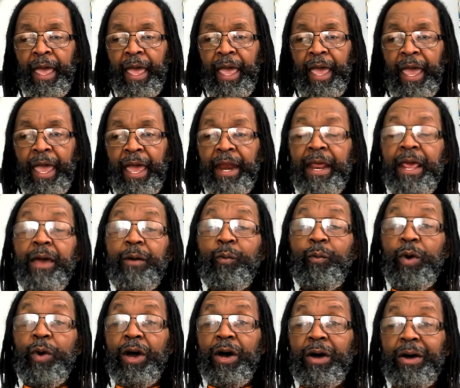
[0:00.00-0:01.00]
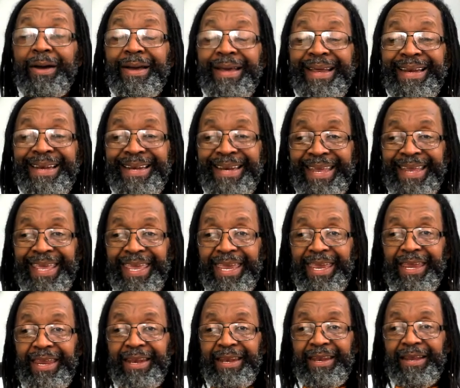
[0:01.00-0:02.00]
and it will
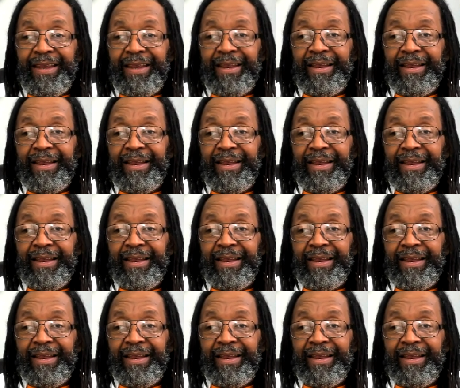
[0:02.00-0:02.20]
indeed